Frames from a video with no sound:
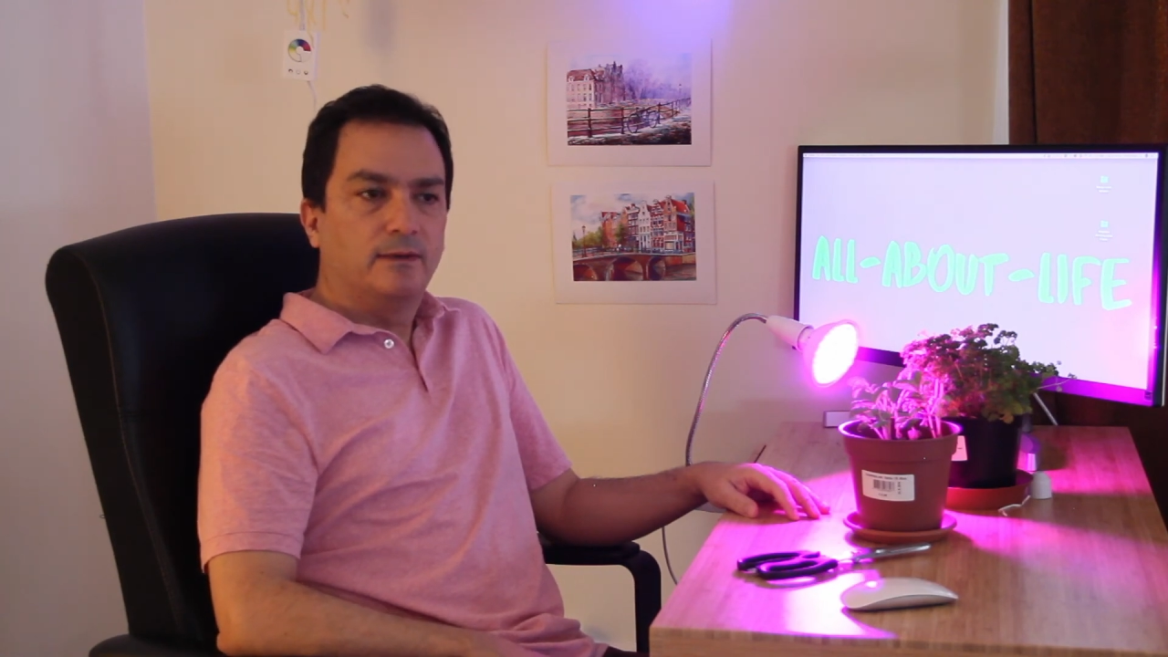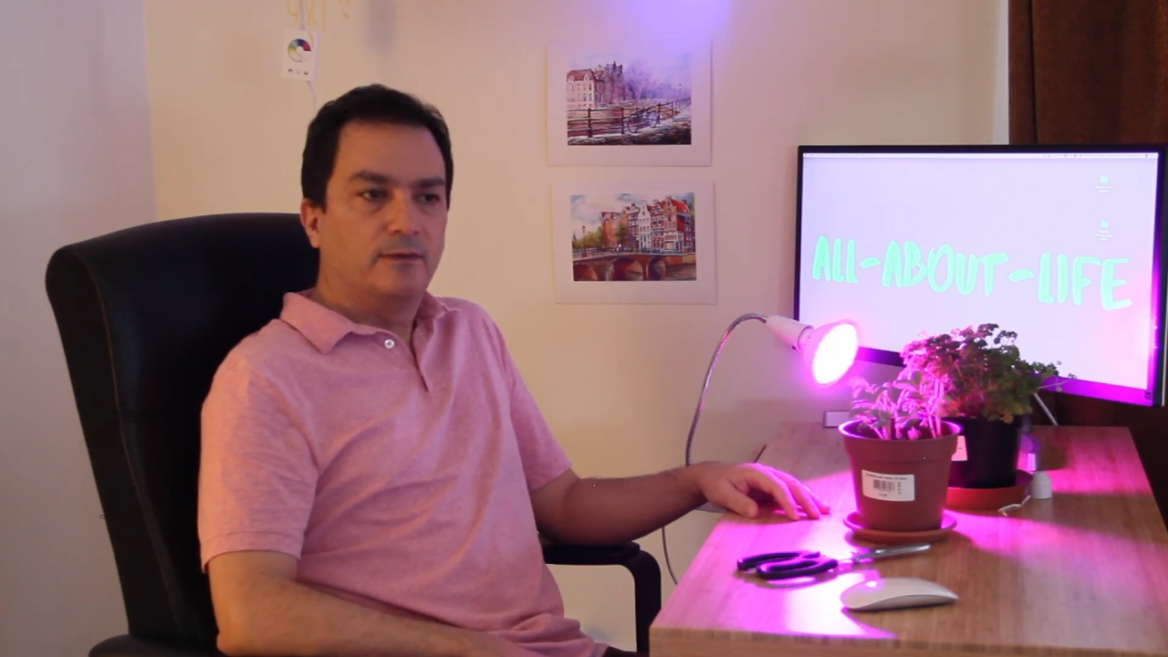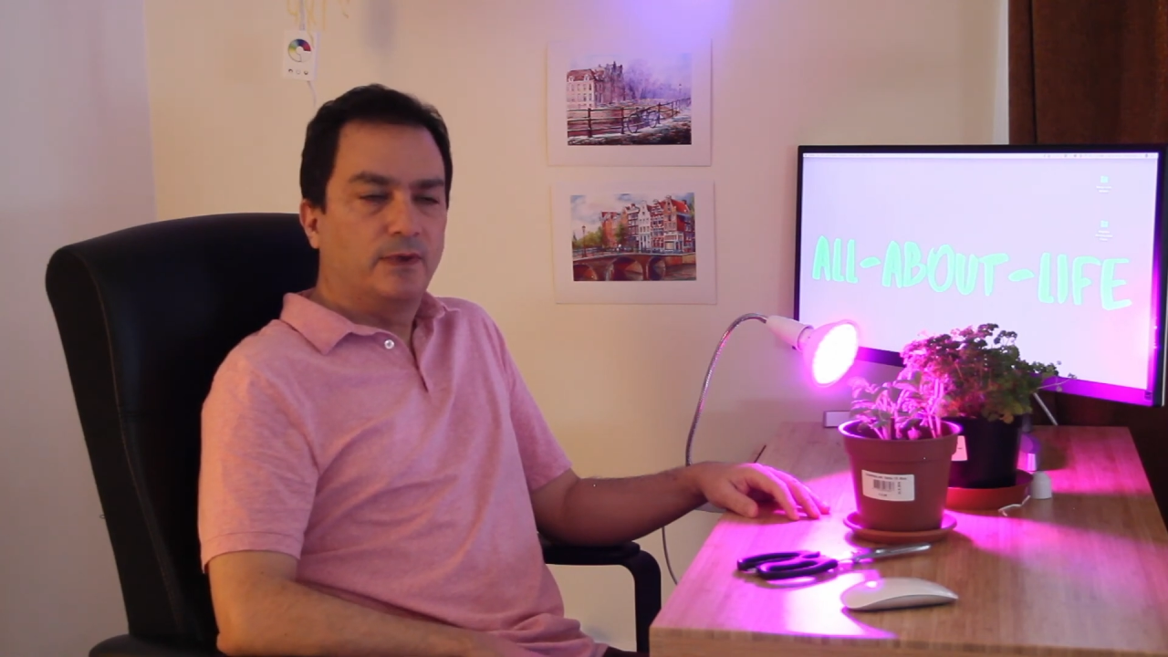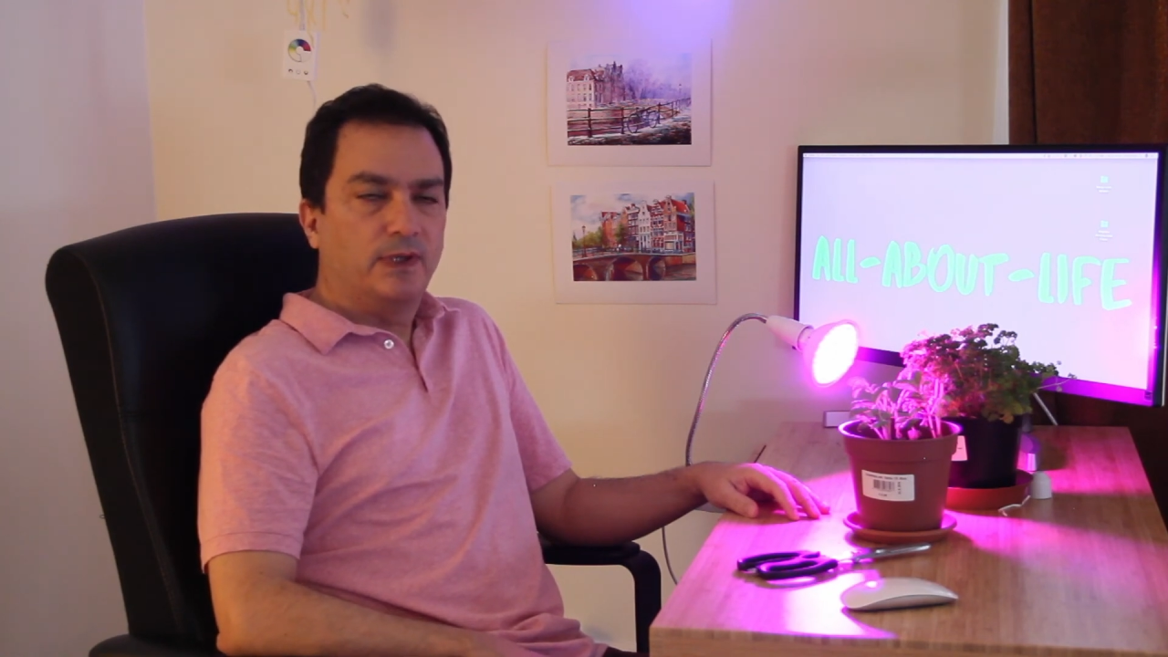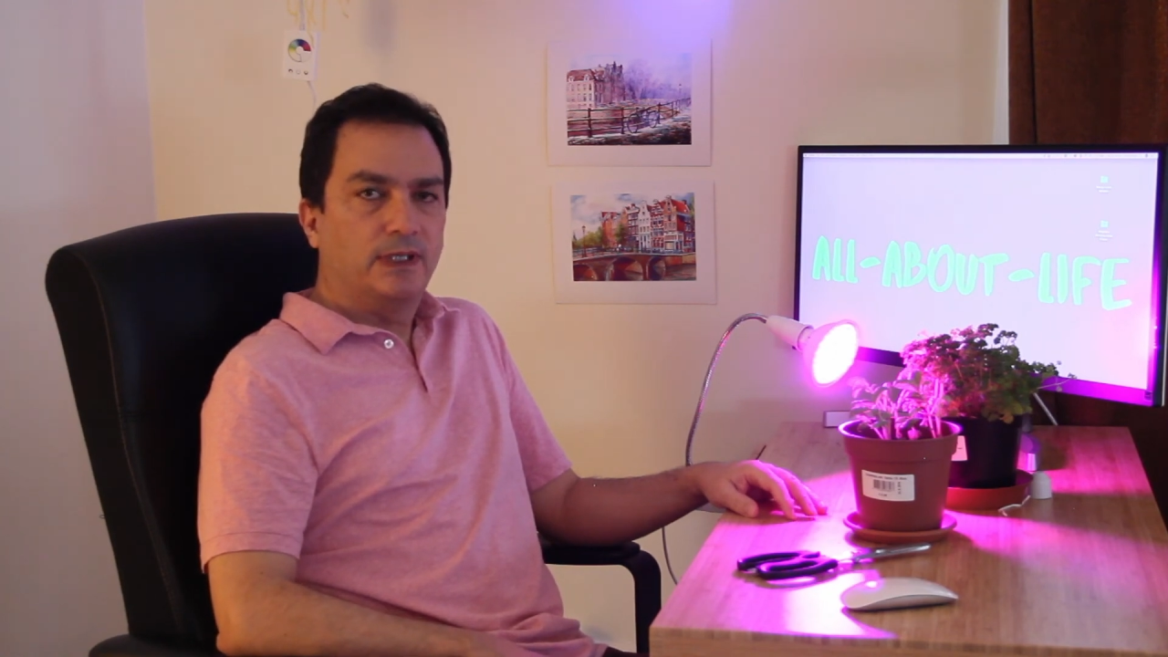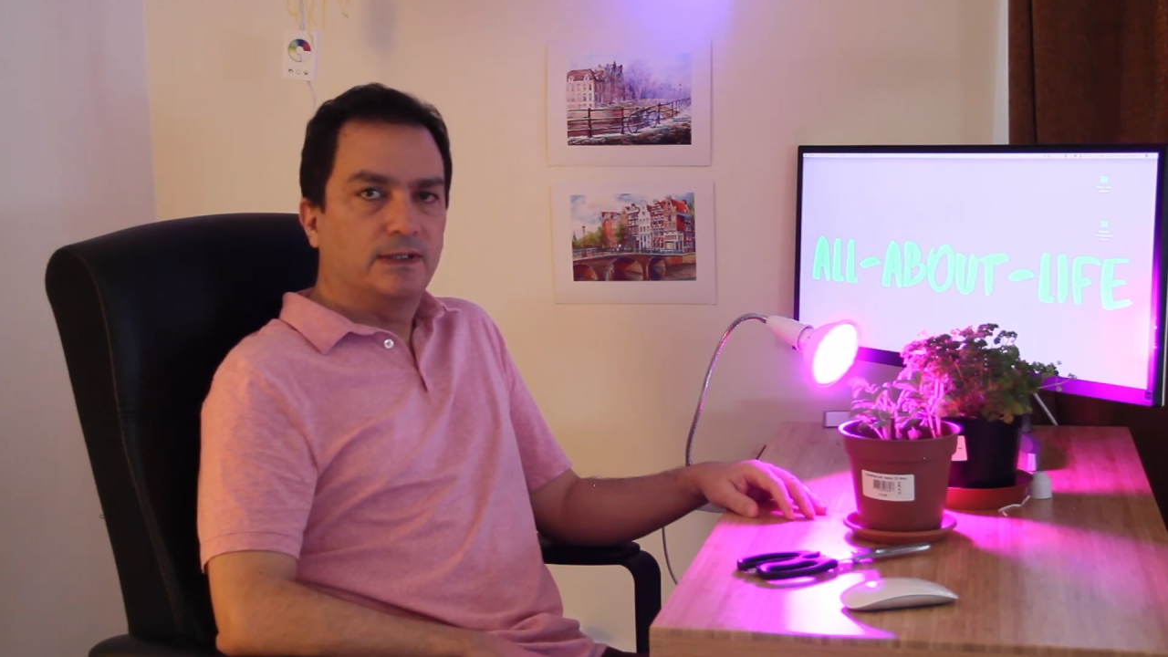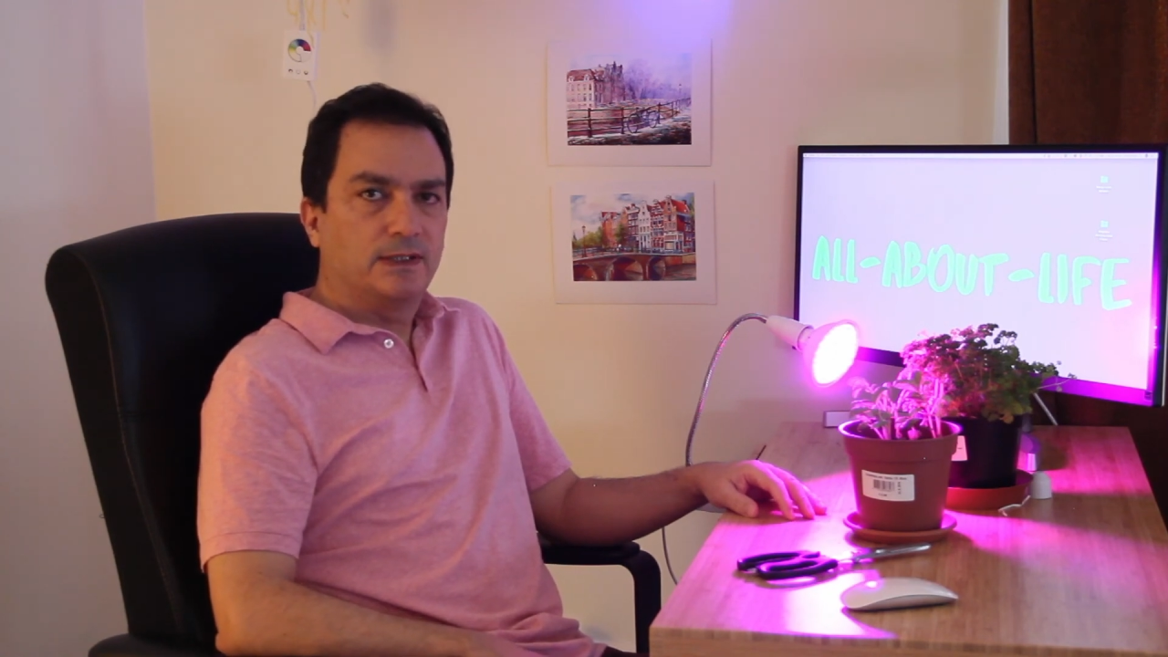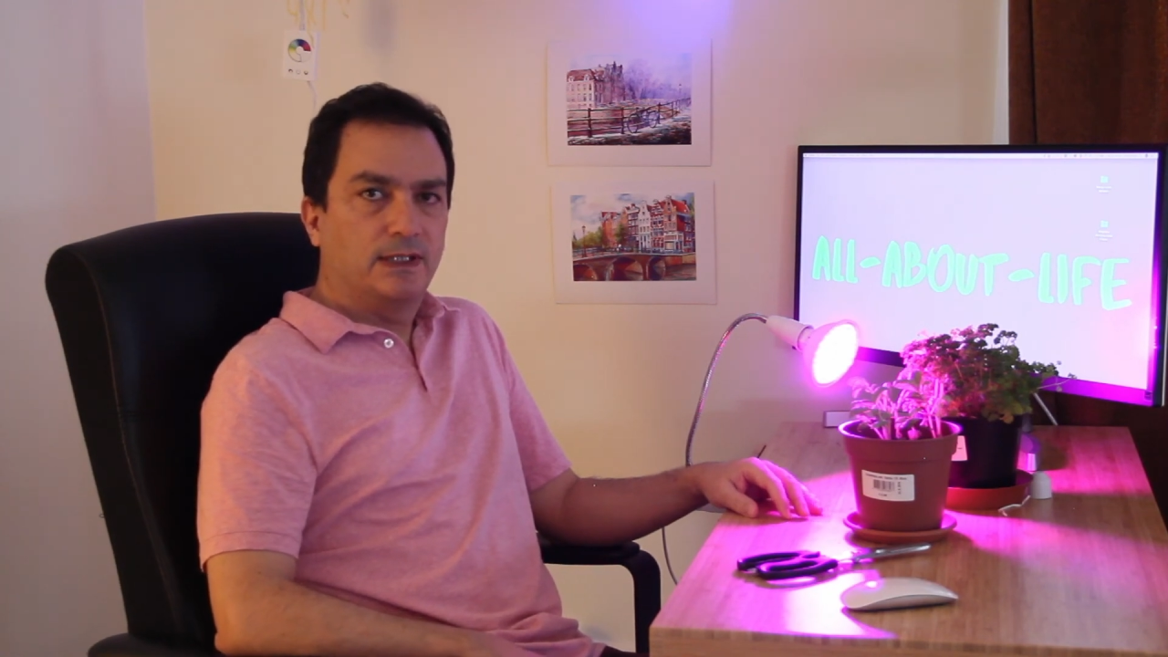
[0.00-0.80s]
for these